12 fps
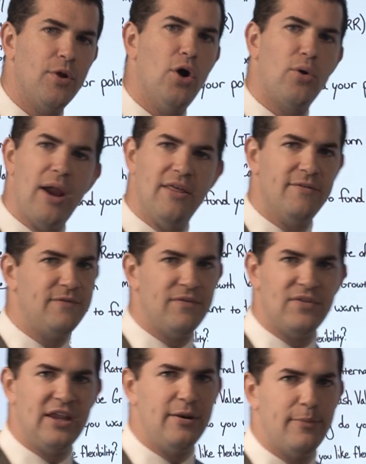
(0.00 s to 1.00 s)
Okay, the
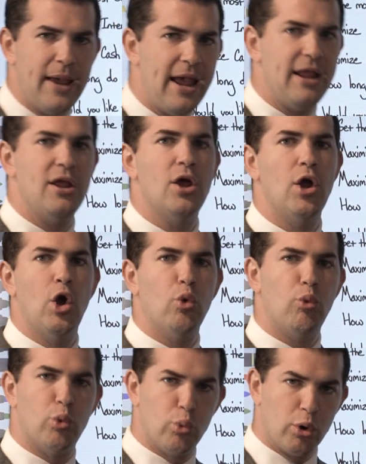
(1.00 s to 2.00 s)
15 pay
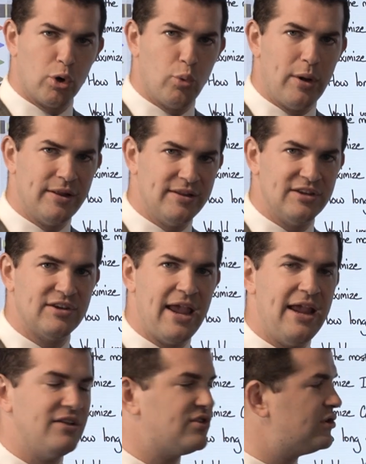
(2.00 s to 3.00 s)
would work well in this
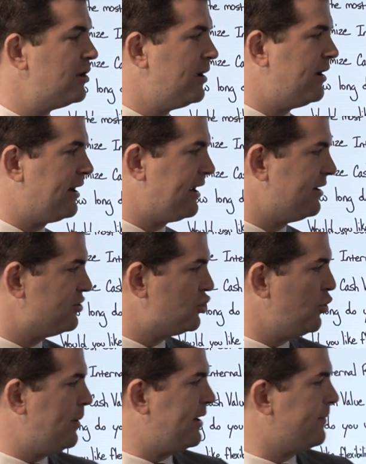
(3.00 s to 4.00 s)
case. Again,
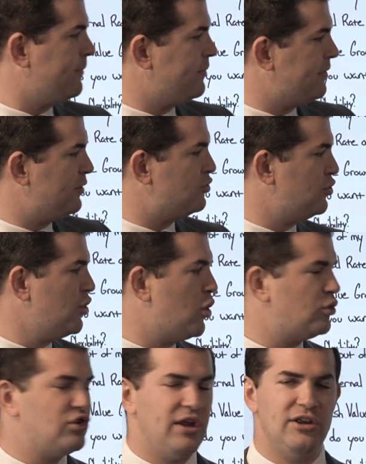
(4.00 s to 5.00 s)
assuming there's
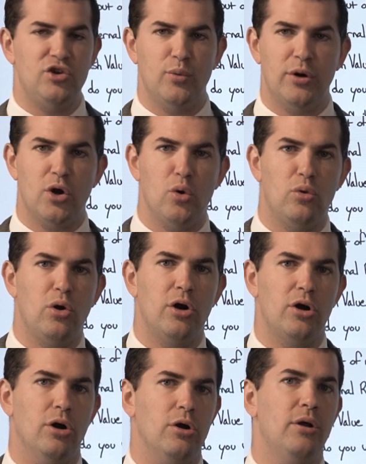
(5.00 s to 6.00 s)
no chance you want to go
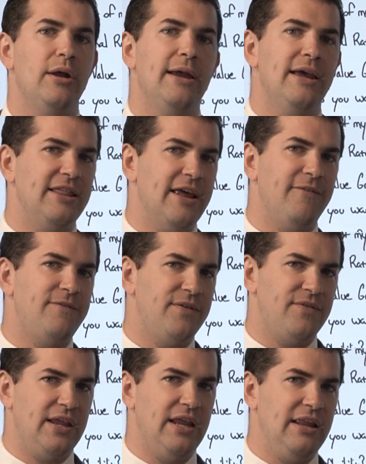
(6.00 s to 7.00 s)
longer than
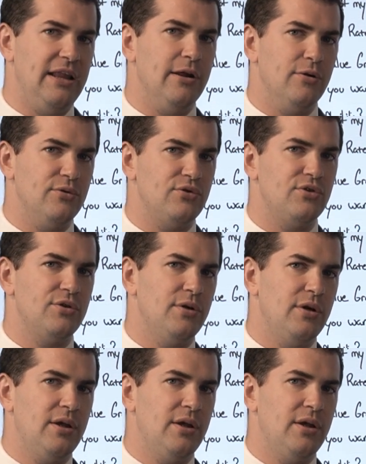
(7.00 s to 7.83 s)
15 years.